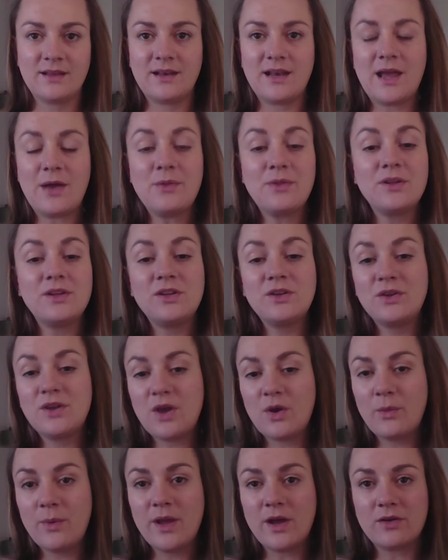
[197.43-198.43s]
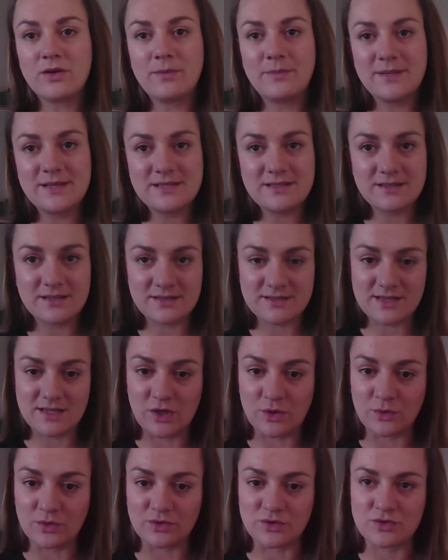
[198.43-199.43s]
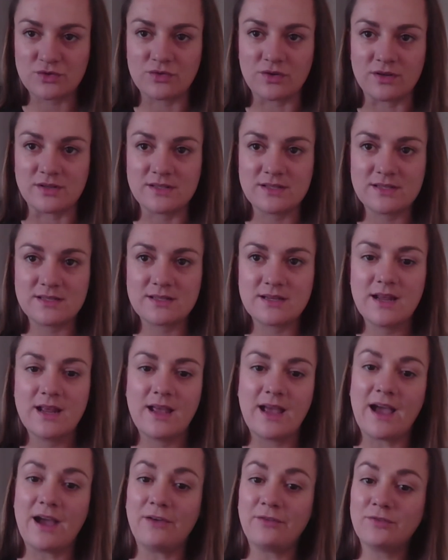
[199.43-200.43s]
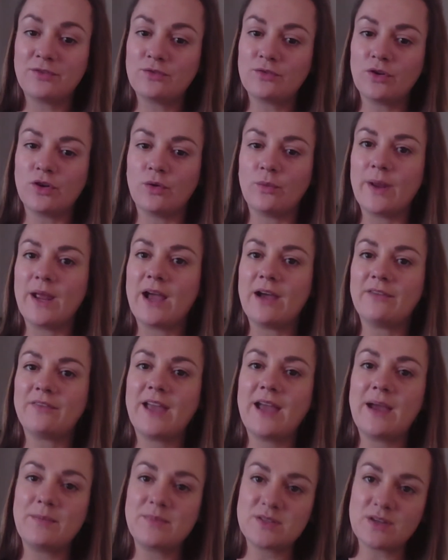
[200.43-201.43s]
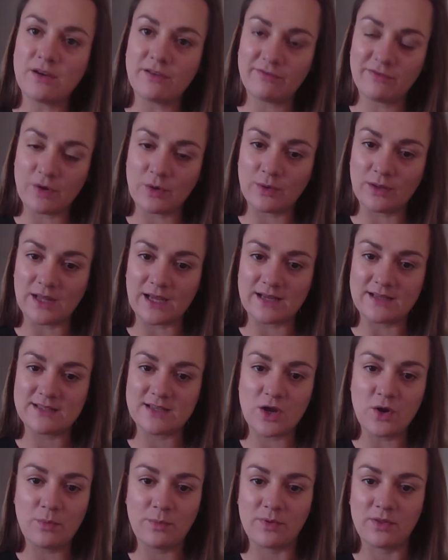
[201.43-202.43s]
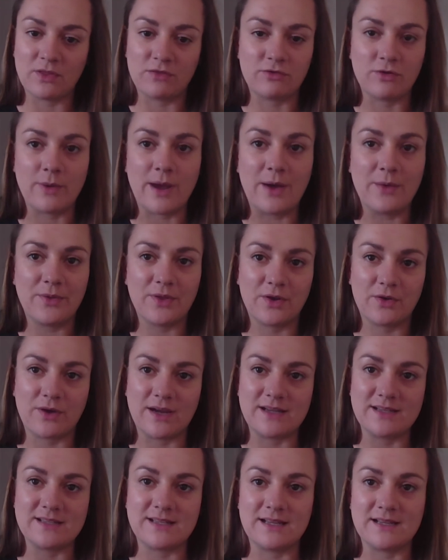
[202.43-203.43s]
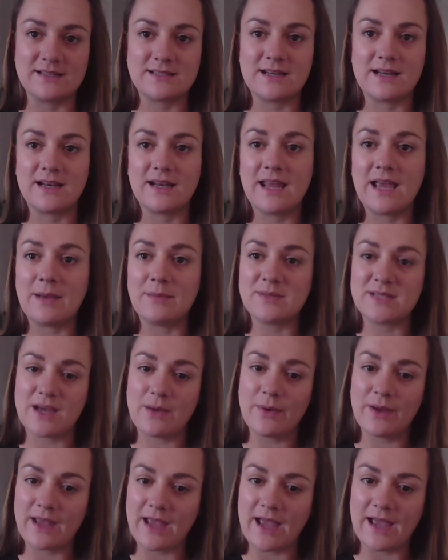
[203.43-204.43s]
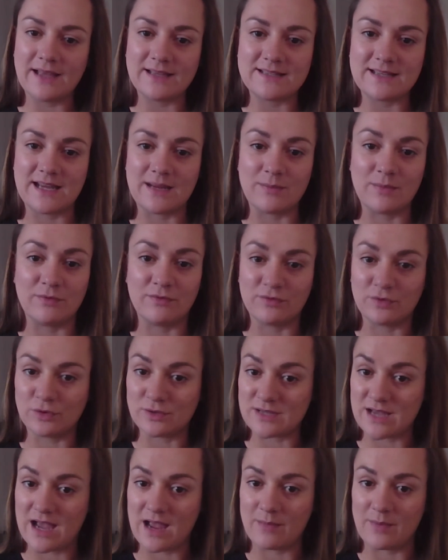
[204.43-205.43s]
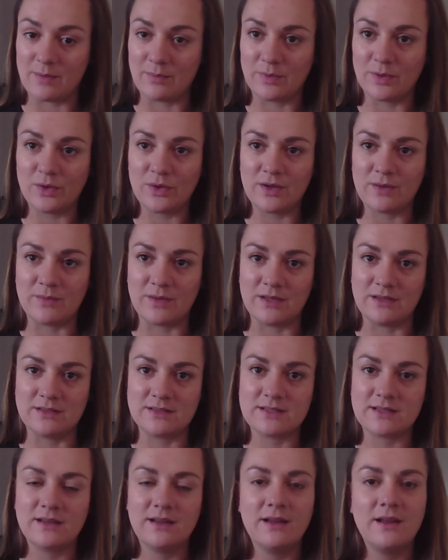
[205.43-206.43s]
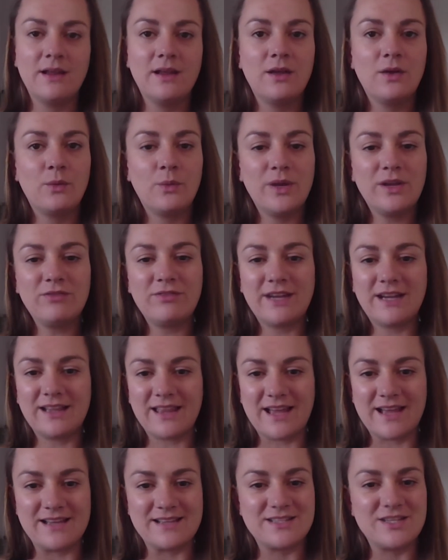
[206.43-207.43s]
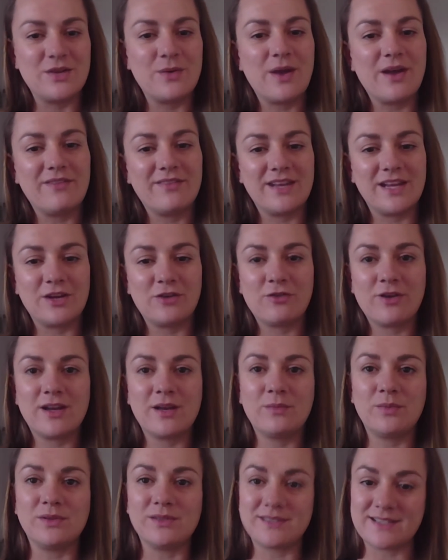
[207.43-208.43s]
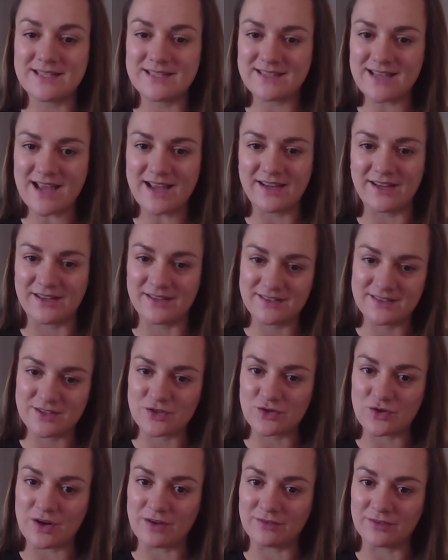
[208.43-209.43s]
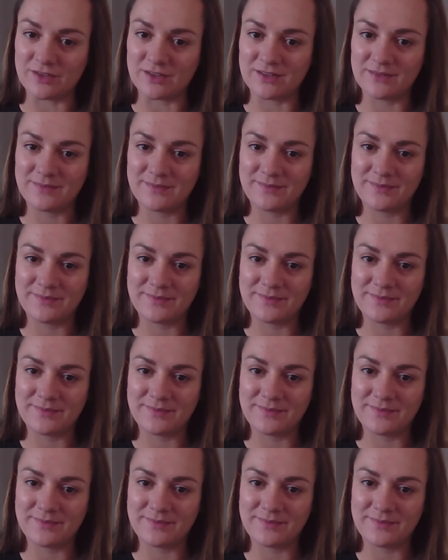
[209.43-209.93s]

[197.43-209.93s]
Now that you know we are a business that you can trust, after all, we have kept our phone lines open throughout the crisis and kept our care team in full-time employment, we realise you have an incredible desire to travel.